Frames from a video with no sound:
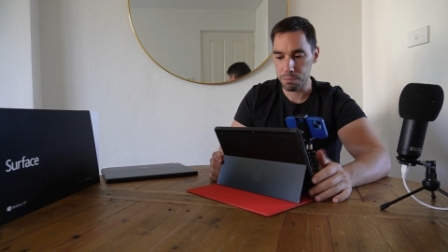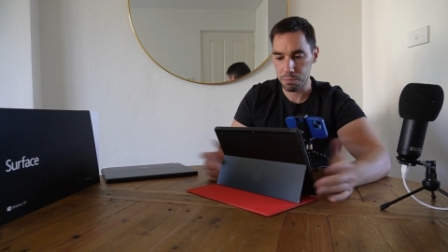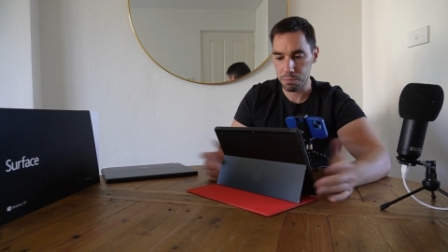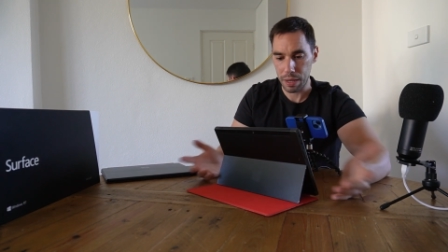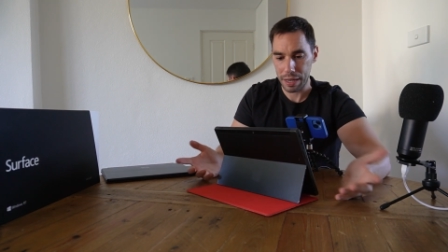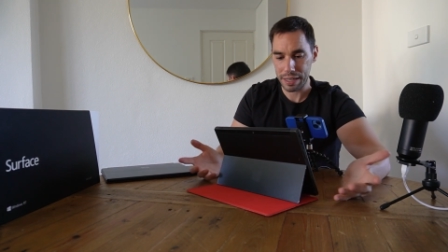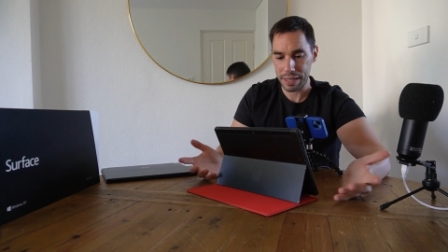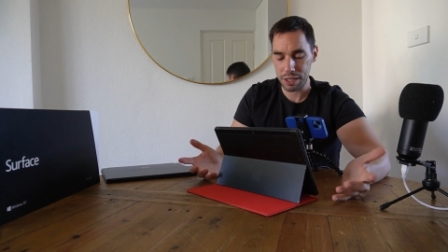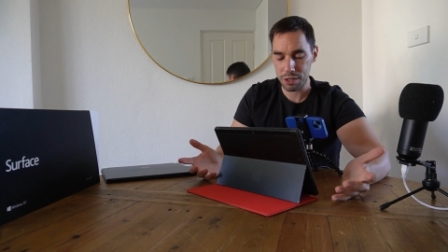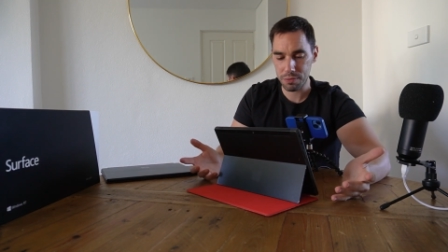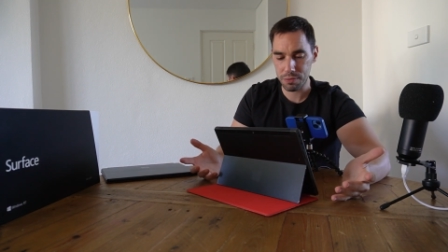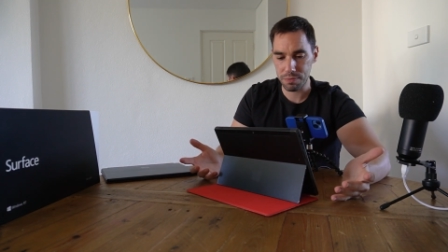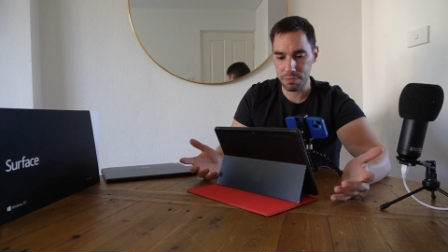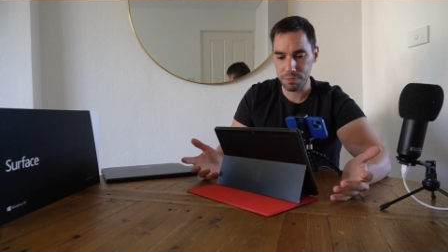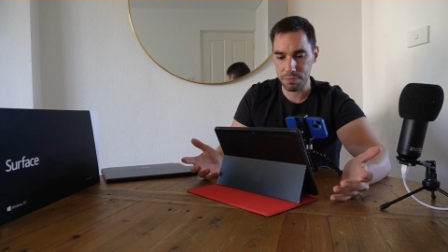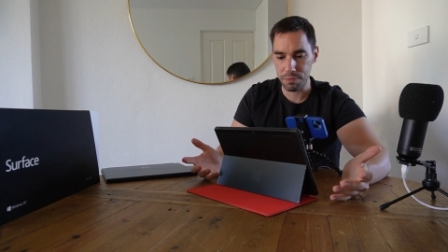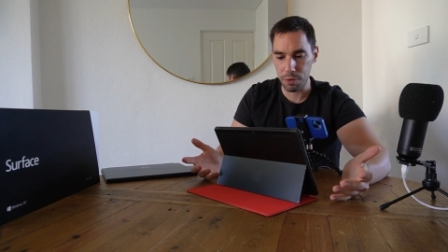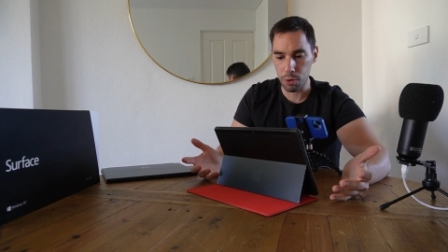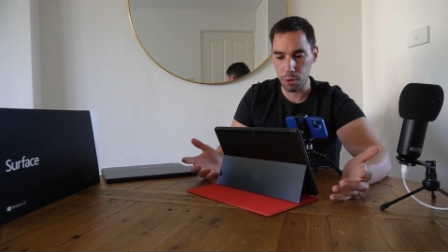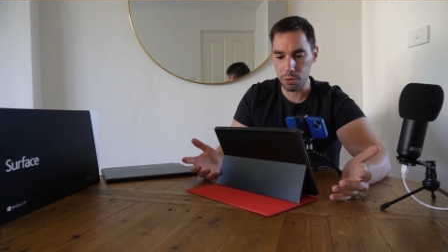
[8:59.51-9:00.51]
I guess,
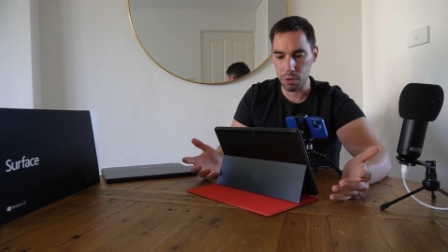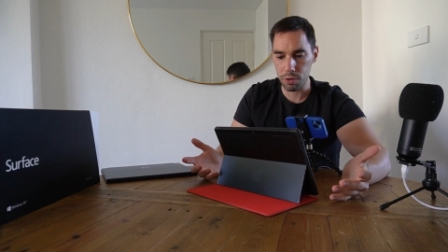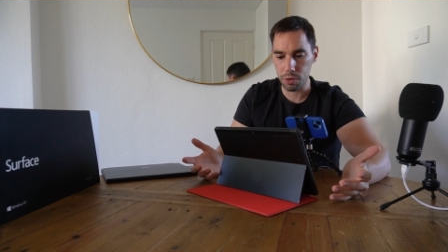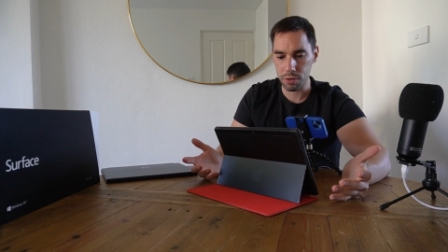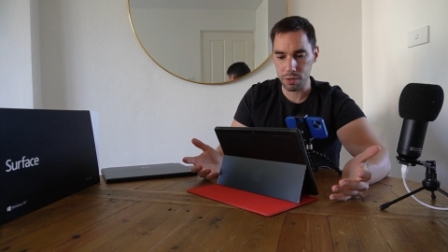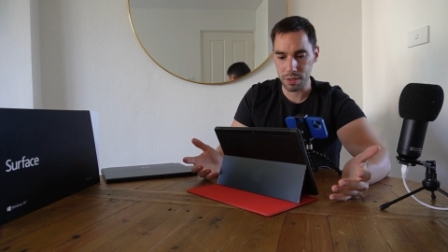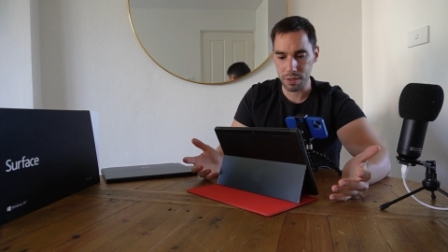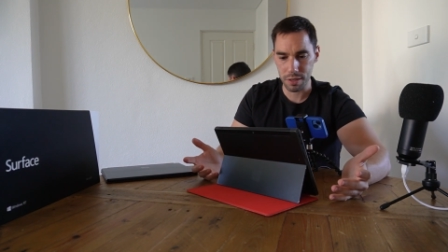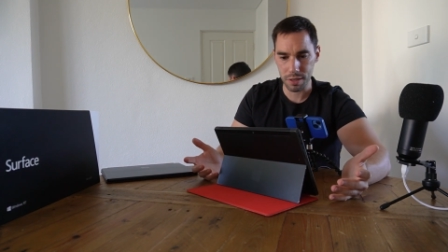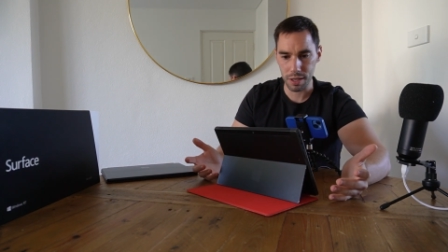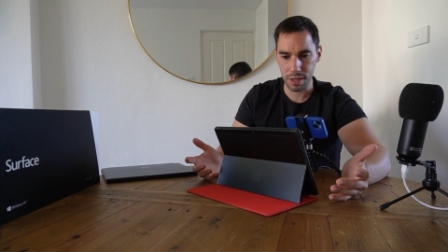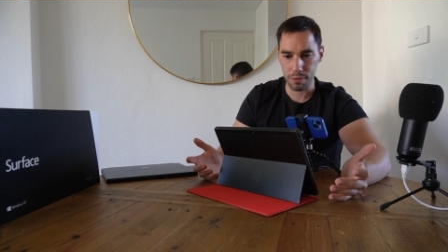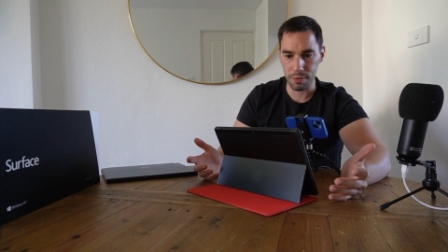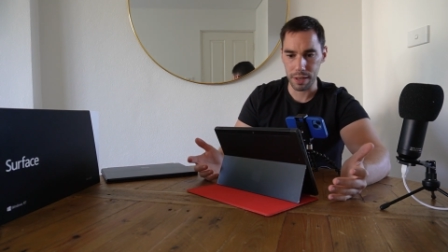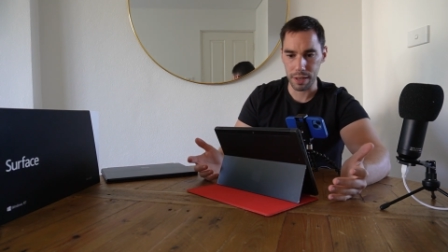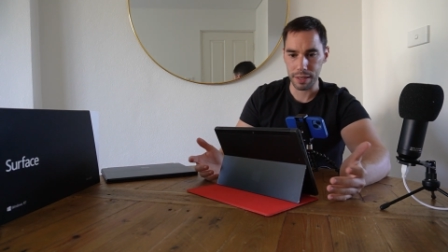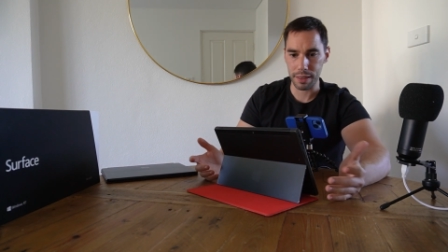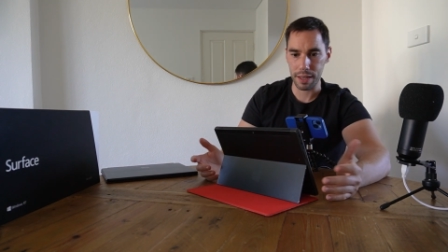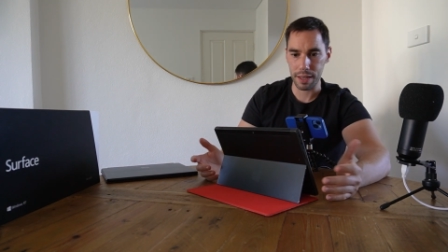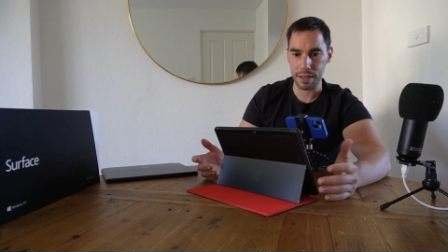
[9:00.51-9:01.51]
photos and stuff
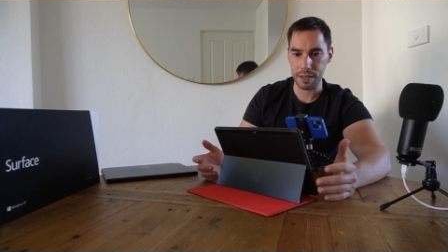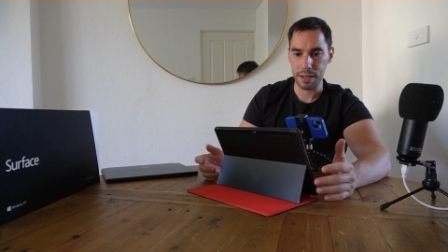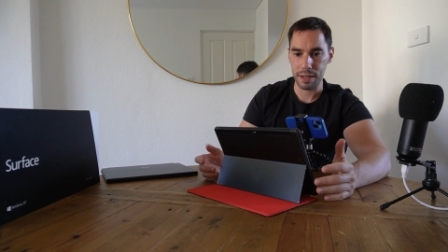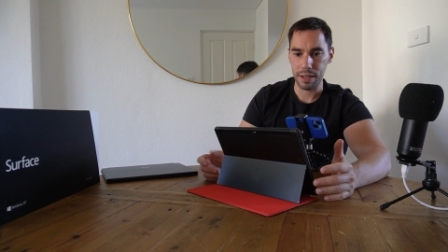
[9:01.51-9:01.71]
like that.